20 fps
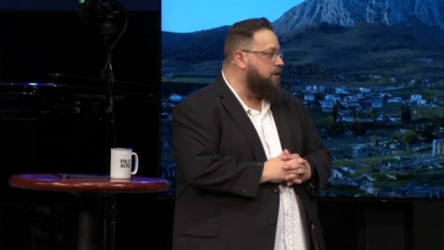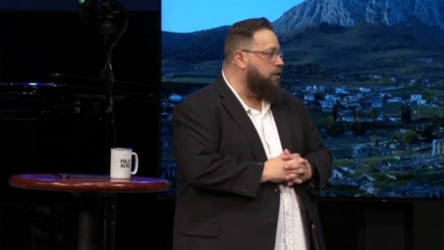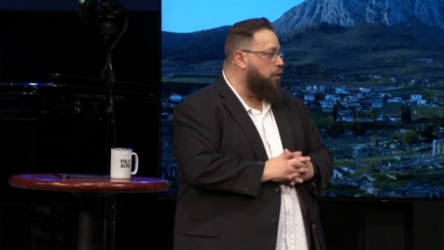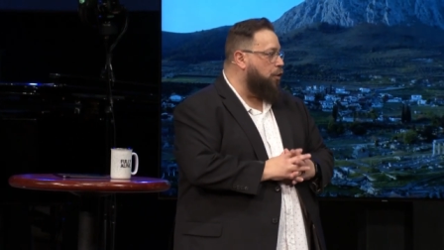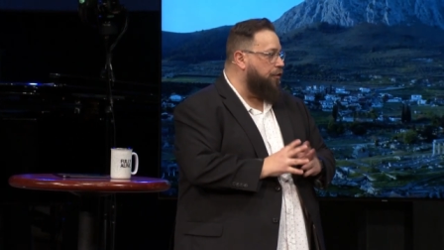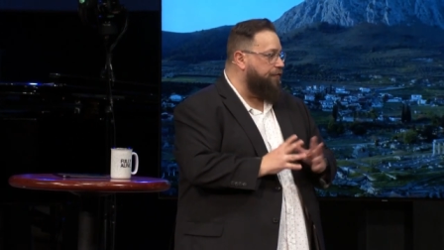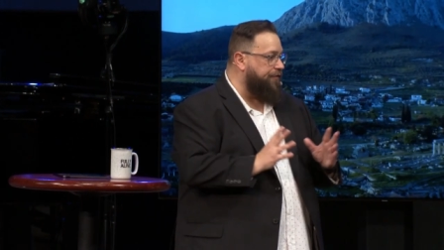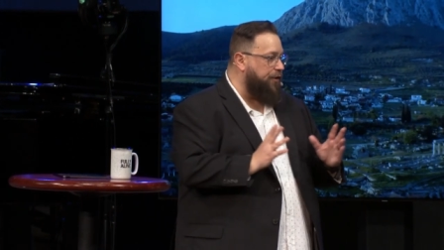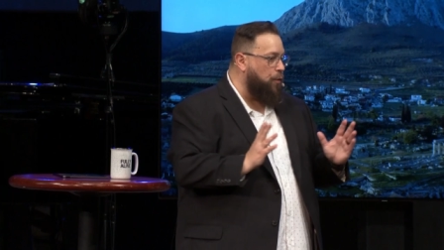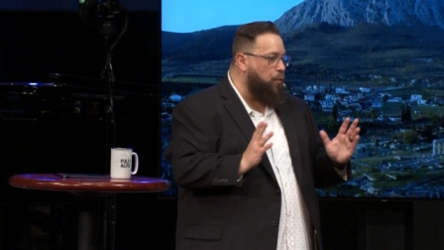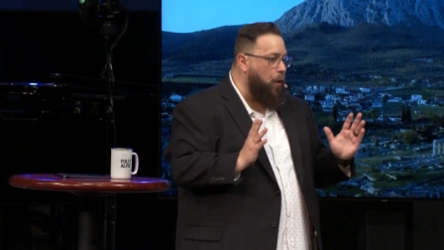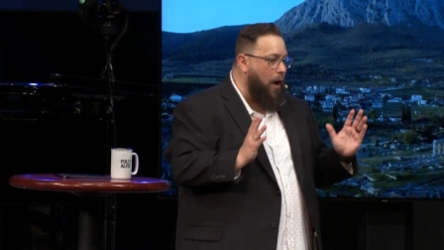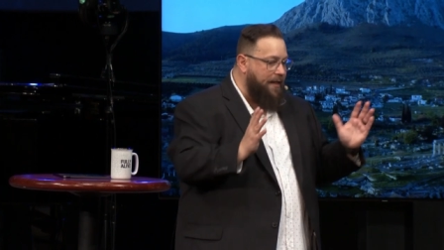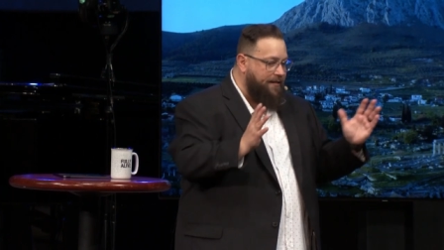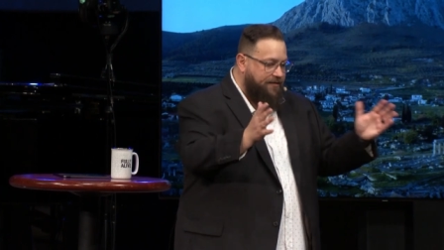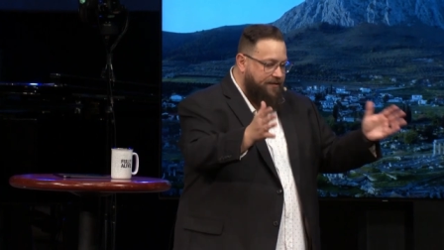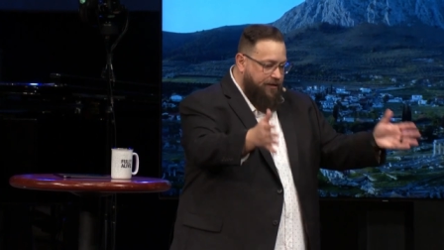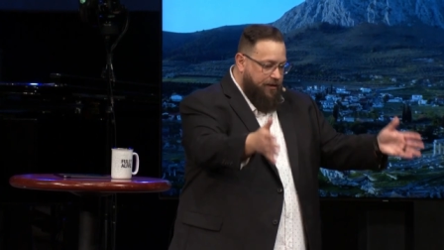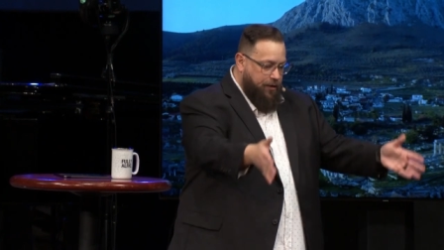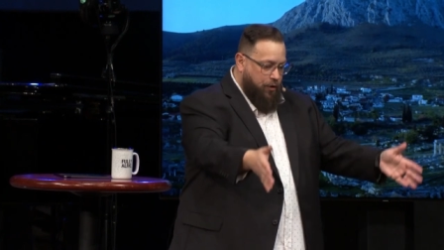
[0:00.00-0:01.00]
Or if you
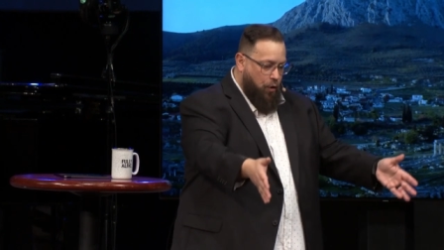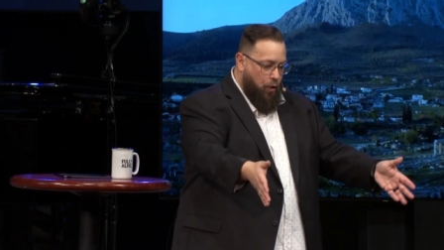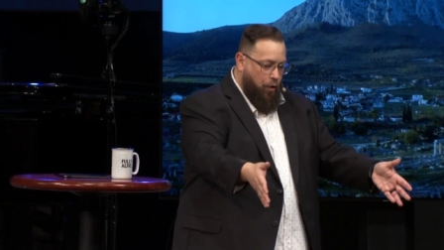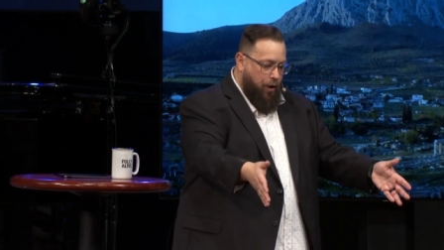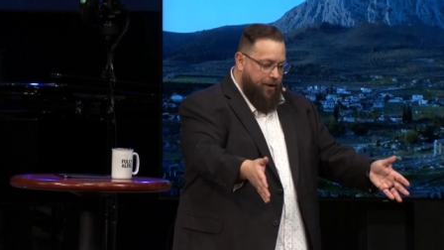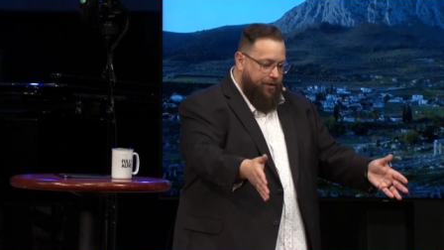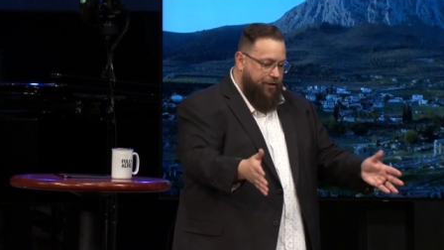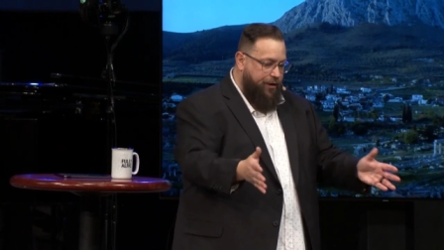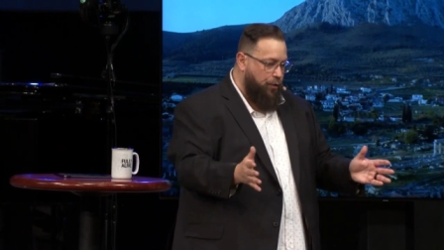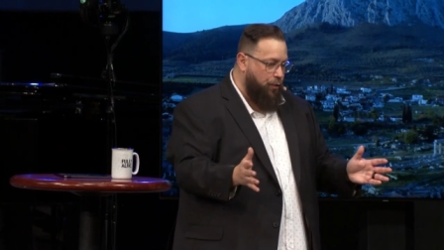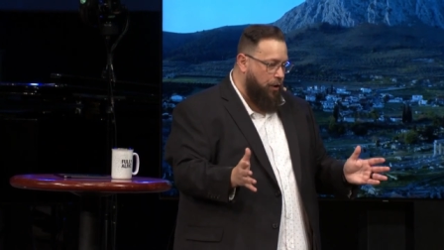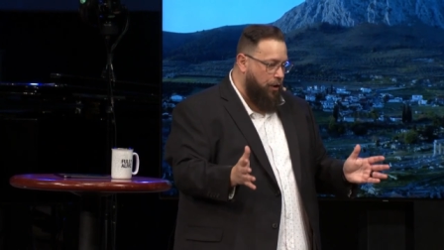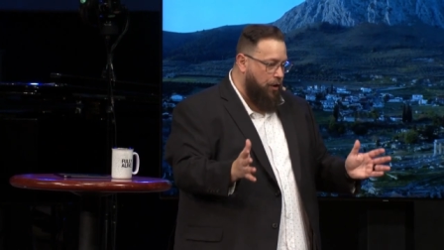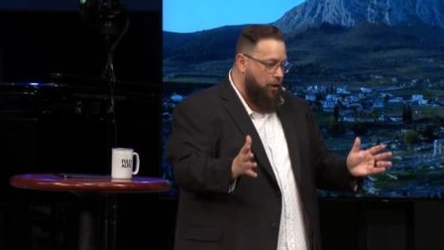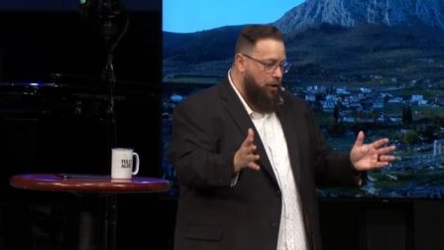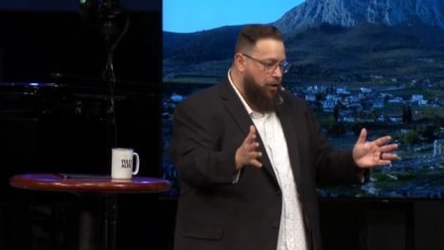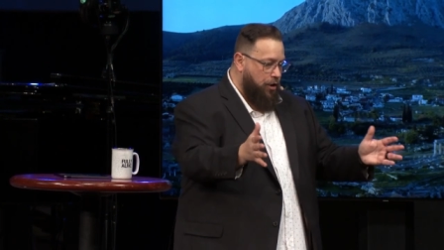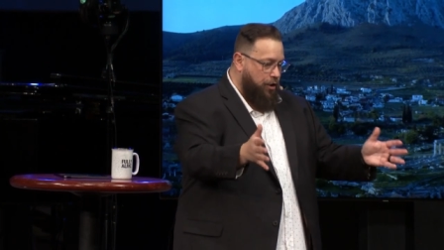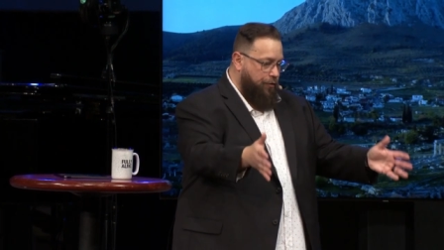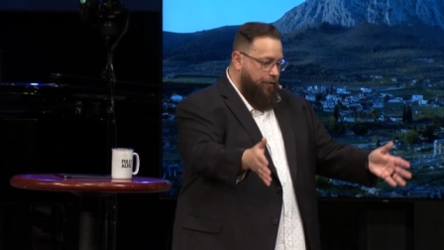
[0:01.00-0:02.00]
went to Corinth, you were
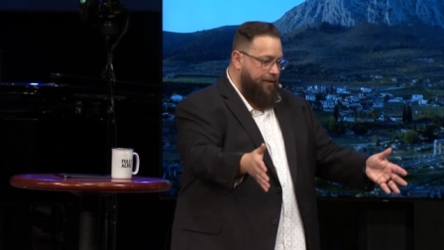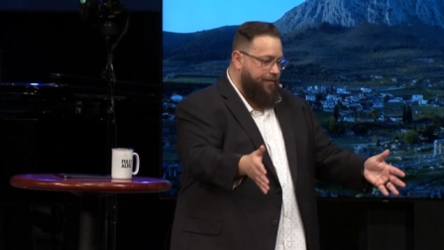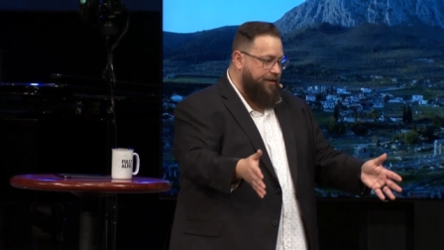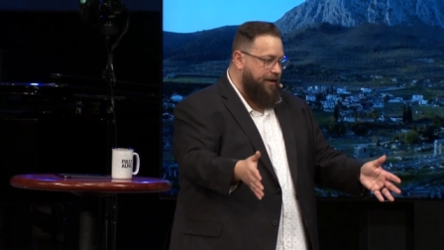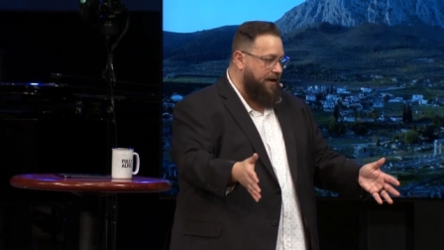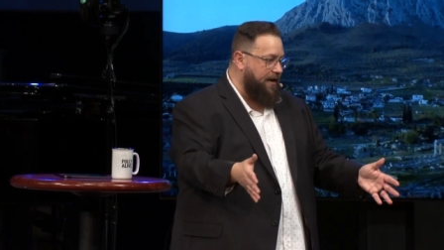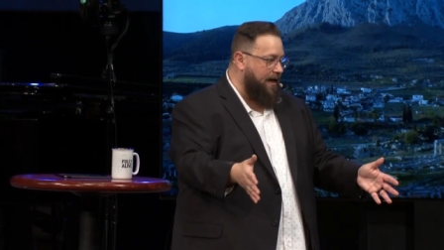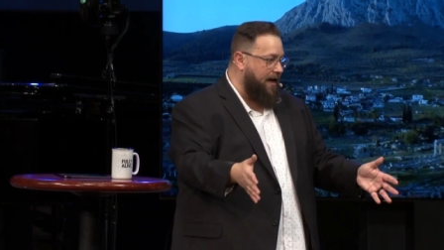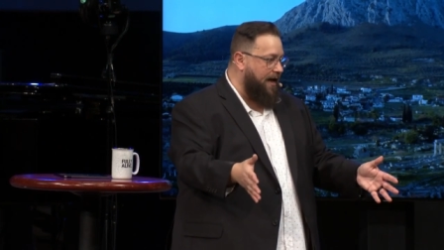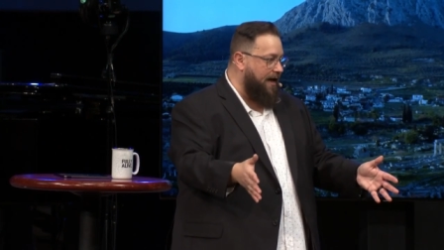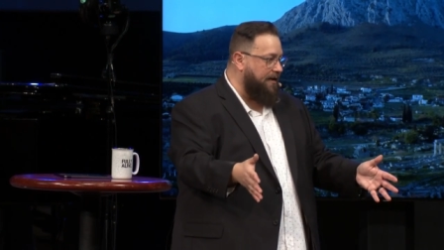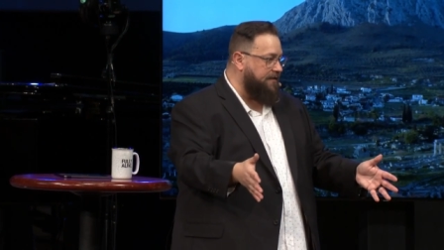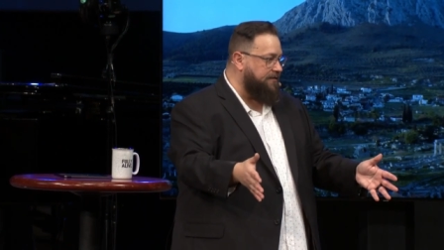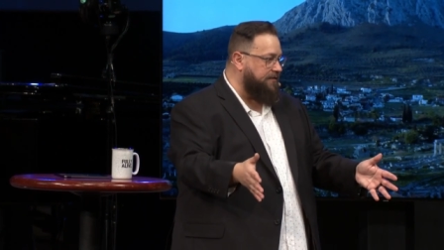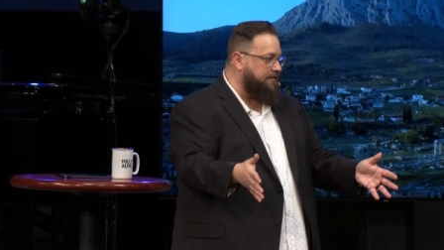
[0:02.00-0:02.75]
Corinthianized.